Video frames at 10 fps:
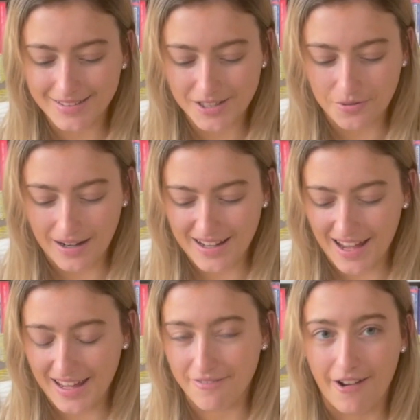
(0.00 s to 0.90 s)
quite
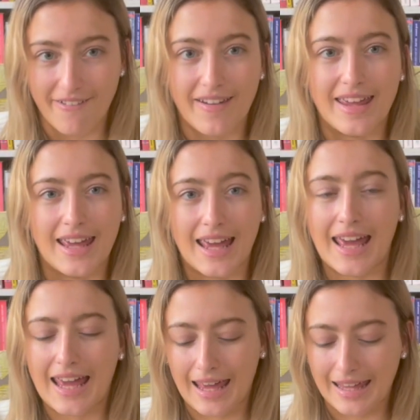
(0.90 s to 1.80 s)
a very
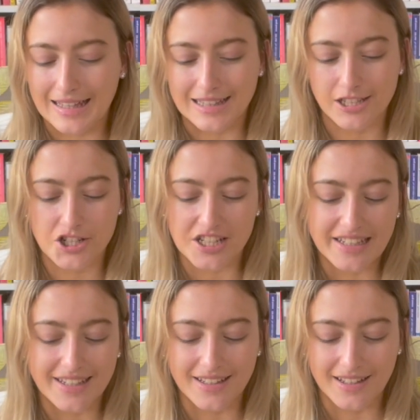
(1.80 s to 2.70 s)

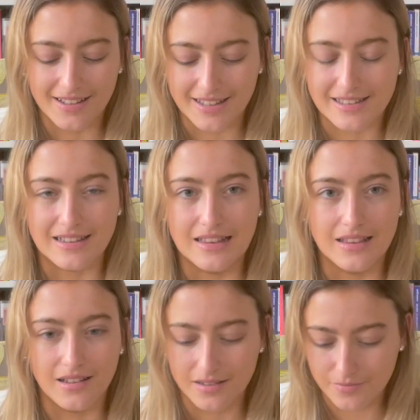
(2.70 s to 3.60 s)
Englishy
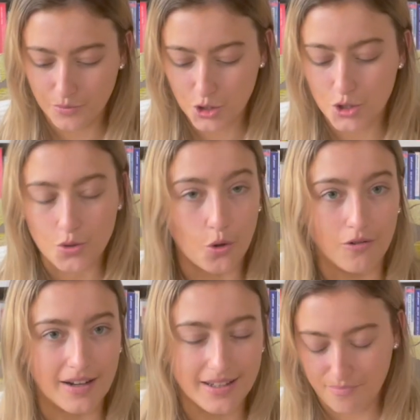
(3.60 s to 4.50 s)
little
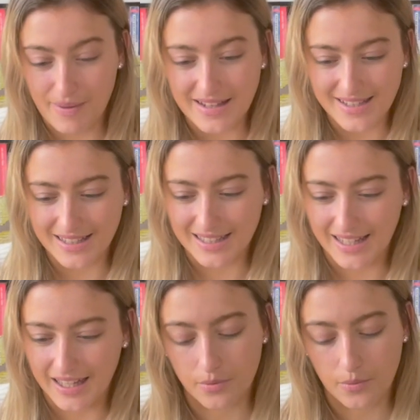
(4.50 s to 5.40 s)
story.
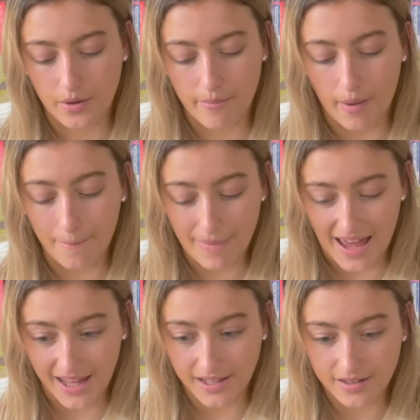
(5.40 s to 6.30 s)
Basically, we were in
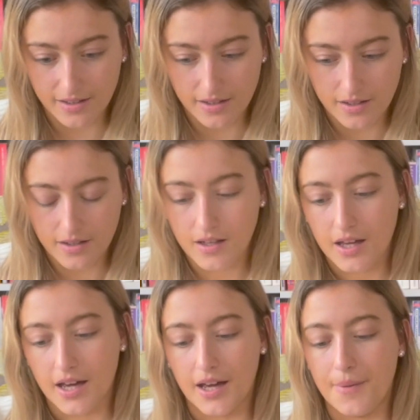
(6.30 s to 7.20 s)
Pompeii,
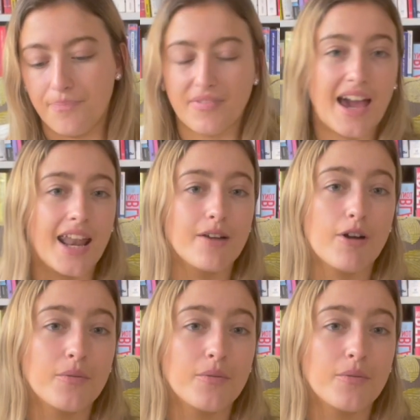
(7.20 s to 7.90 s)
and I wrote